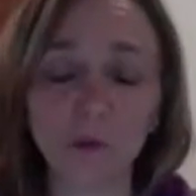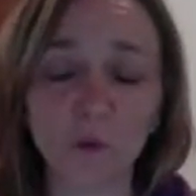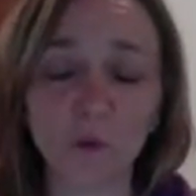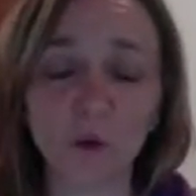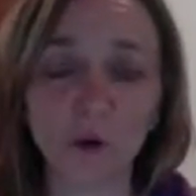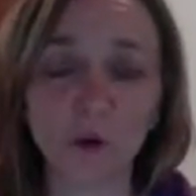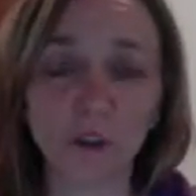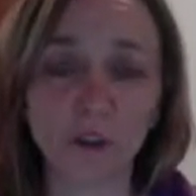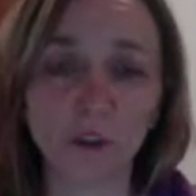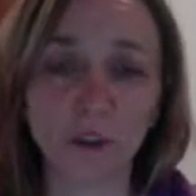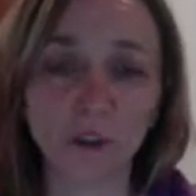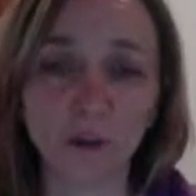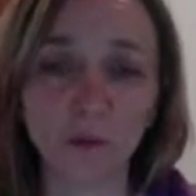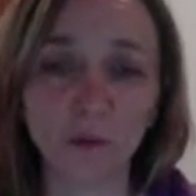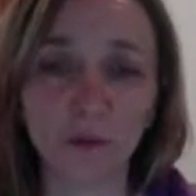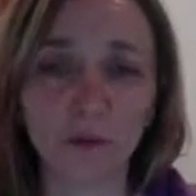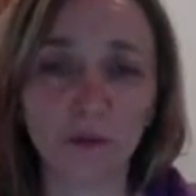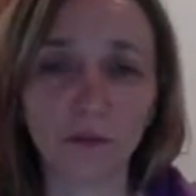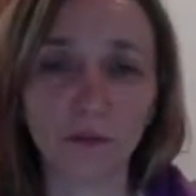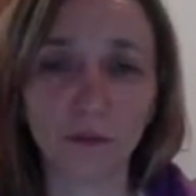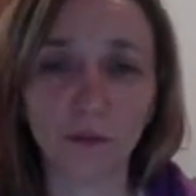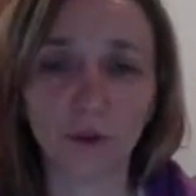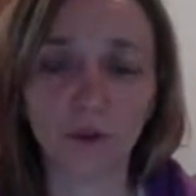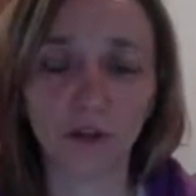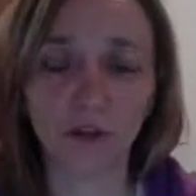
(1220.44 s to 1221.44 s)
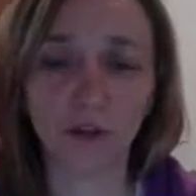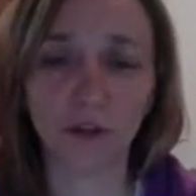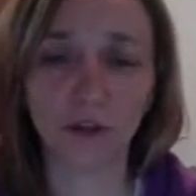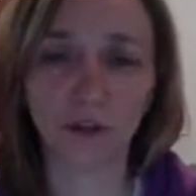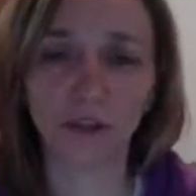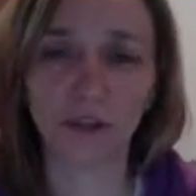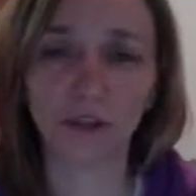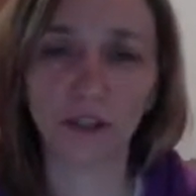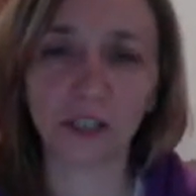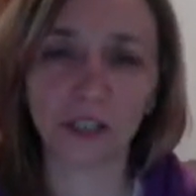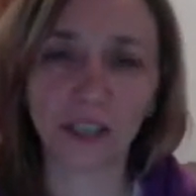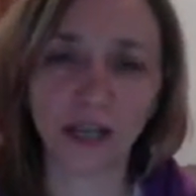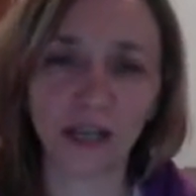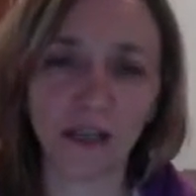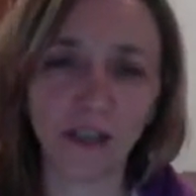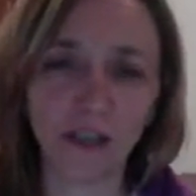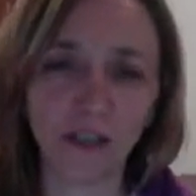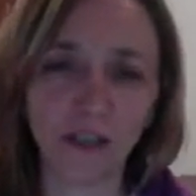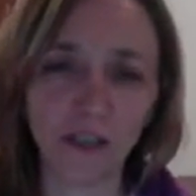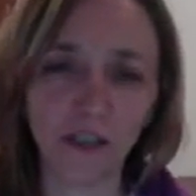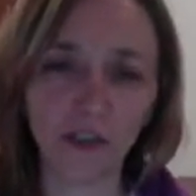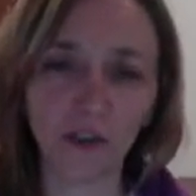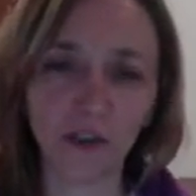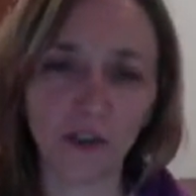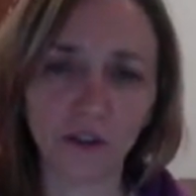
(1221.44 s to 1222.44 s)
water before your
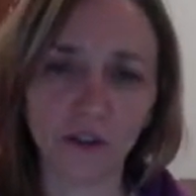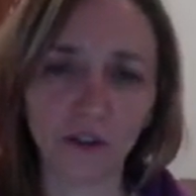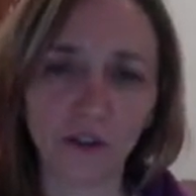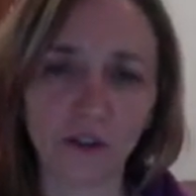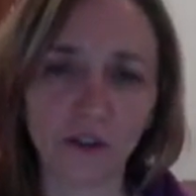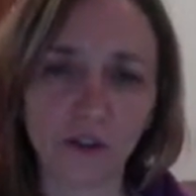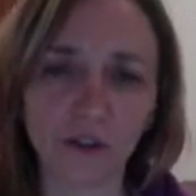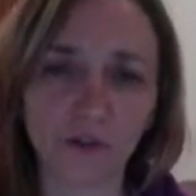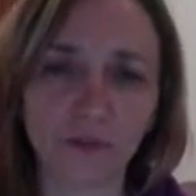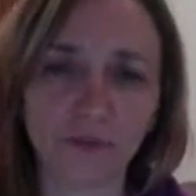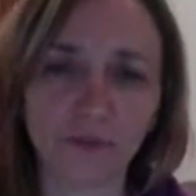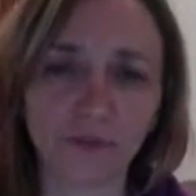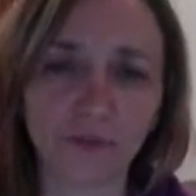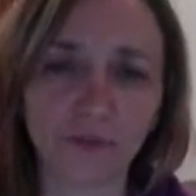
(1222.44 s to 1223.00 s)
celery juice?